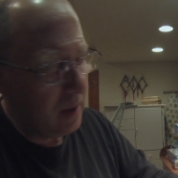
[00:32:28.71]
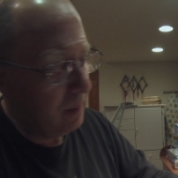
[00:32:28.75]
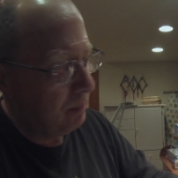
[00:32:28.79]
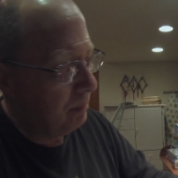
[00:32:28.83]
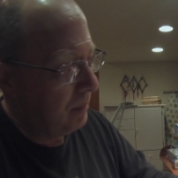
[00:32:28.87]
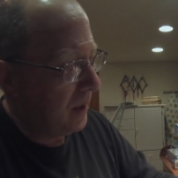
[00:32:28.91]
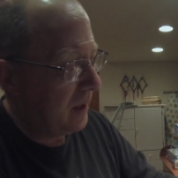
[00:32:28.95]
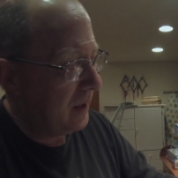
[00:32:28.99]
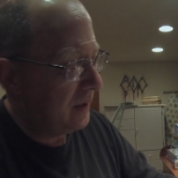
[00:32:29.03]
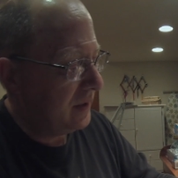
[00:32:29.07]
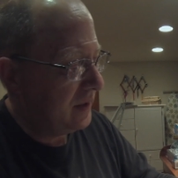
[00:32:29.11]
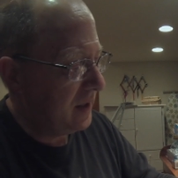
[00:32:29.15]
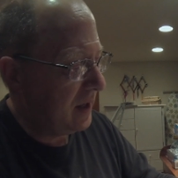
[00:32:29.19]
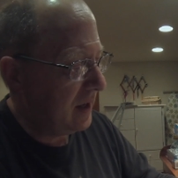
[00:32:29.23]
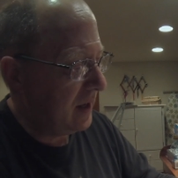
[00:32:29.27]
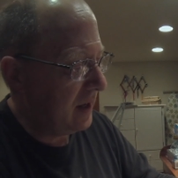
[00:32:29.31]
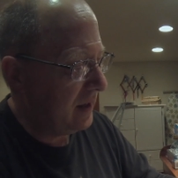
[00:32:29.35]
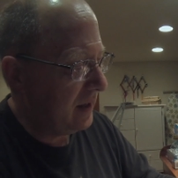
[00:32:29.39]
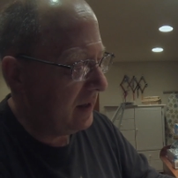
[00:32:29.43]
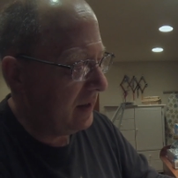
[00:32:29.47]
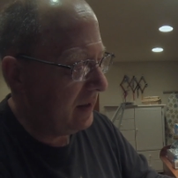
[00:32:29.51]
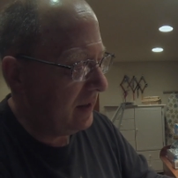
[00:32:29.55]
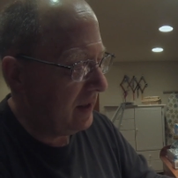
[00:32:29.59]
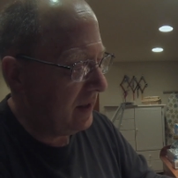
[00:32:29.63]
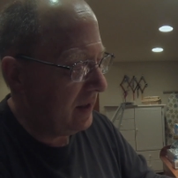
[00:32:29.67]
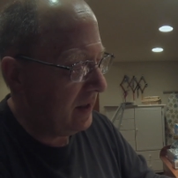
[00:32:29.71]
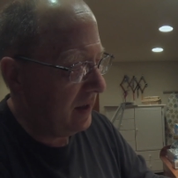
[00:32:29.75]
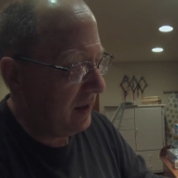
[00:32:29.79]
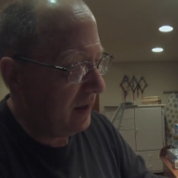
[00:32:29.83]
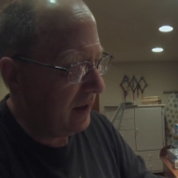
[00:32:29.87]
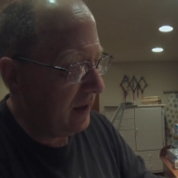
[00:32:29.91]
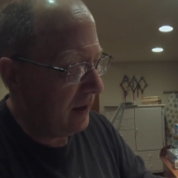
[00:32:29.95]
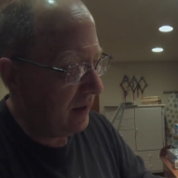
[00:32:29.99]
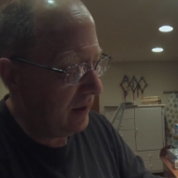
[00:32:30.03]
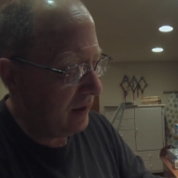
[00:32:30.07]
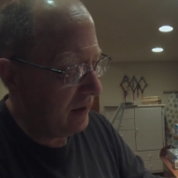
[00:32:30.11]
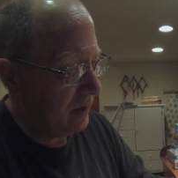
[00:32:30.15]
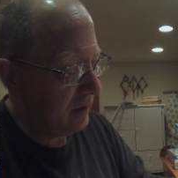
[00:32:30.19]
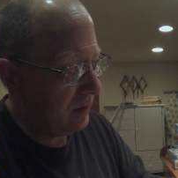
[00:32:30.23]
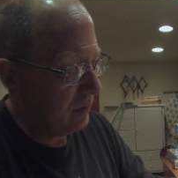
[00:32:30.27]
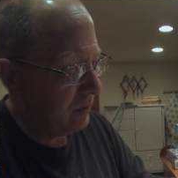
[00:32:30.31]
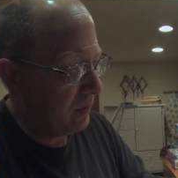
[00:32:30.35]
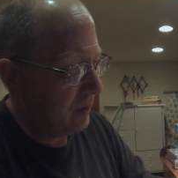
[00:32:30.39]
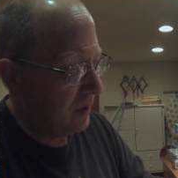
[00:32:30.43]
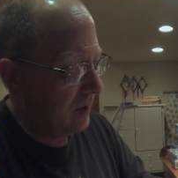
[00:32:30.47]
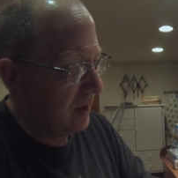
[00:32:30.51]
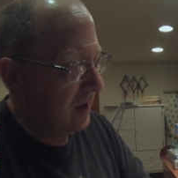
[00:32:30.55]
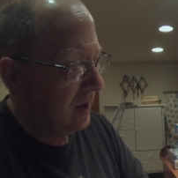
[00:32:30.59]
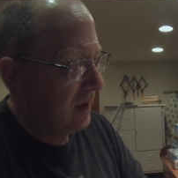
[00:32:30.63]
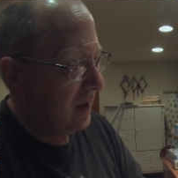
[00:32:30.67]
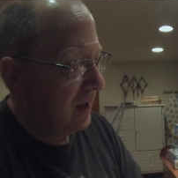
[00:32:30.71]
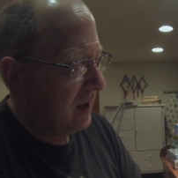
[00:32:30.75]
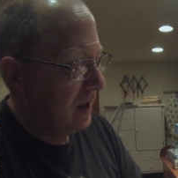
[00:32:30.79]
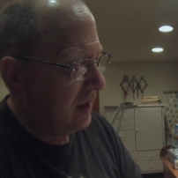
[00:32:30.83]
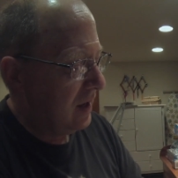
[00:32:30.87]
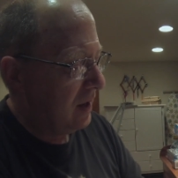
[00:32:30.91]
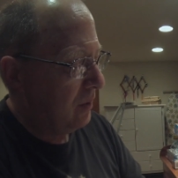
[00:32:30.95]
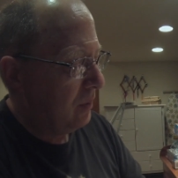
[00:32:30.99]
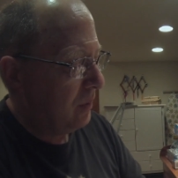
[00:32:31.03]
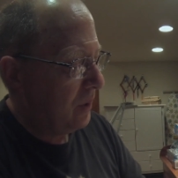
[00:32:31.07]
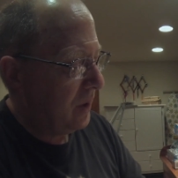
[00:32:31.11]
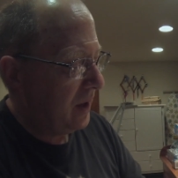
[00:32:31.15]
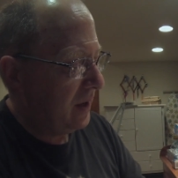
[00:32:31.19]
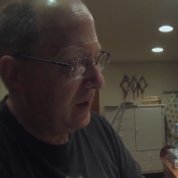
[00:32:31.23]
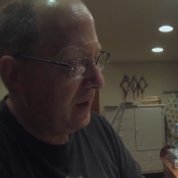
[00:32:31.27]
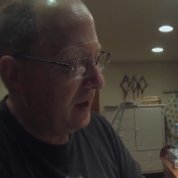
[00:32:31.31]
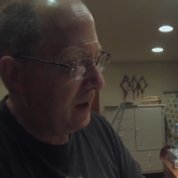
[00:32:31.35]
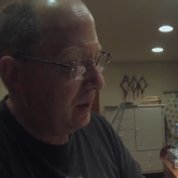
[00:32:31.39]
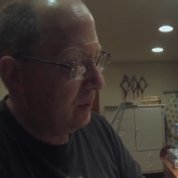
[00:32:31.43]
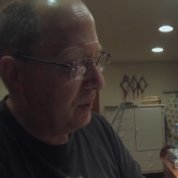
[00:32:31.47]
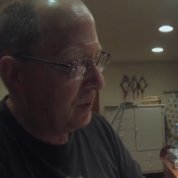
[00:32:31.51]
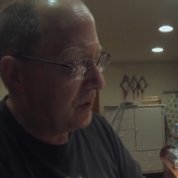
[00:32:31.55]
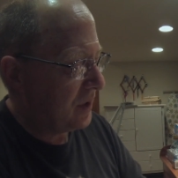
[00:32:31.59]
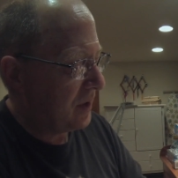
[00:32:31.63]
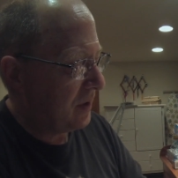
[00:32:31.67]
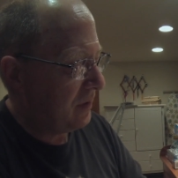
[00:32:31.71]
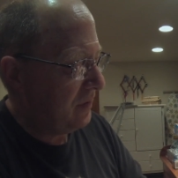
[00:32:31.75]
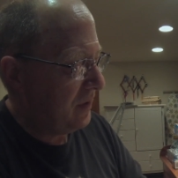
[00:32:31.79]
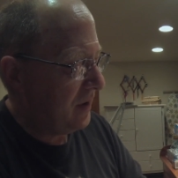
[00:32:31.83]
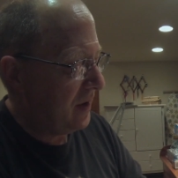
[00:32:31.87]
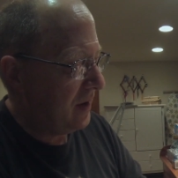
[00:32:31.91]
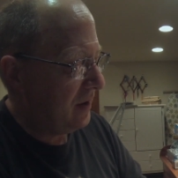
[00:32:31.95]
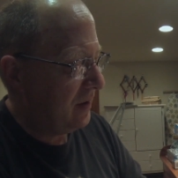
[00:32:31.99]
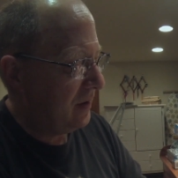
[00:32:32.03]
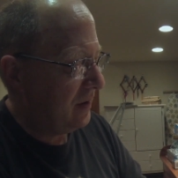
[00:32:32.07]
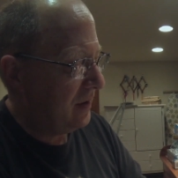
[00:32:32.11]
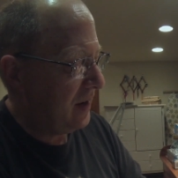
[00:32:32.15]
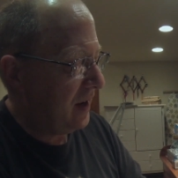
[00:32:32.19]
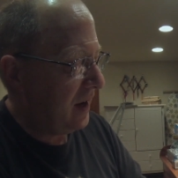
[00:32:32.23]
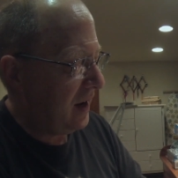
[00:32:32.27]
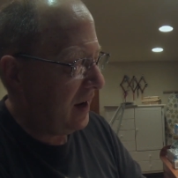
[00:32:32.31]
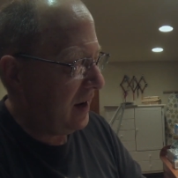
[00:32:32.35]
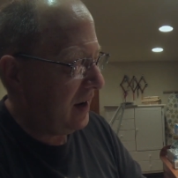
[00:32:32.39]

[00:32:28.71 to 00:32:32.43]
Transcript: But in the end, what I did was I found